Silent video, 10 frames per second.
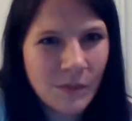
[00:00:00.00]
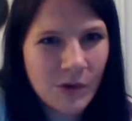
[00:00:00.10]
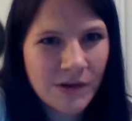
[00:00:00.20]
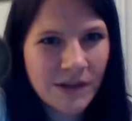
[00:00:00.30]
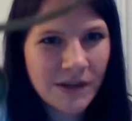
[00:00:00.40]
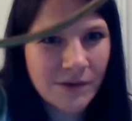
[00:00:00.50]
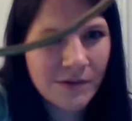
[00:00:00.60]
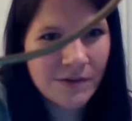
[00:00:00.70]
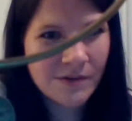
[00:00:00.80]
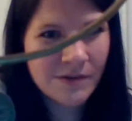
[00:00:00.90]
Where'd it go?
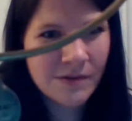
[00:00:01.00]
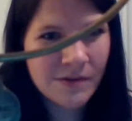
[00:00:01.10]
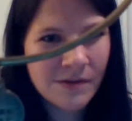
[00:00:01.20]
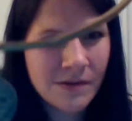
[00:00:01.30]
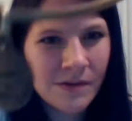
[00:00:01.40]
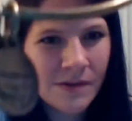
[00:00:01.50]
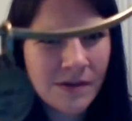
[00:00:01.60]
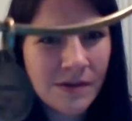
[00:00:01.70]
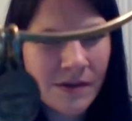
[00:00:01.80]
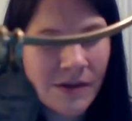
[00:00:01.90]

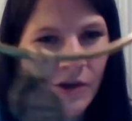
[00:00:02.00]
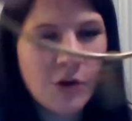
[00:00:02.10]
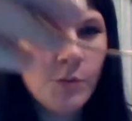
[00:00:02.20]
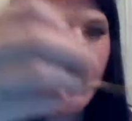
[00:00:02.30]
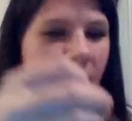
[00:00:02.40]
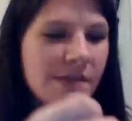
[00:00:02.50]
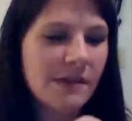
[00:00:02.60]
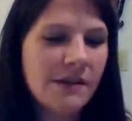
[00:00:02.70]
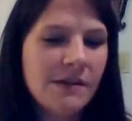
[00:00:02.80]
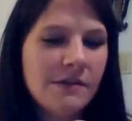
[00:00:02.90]
Nope, that's
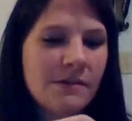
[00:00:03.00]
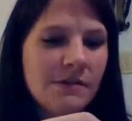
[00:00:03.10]
not it.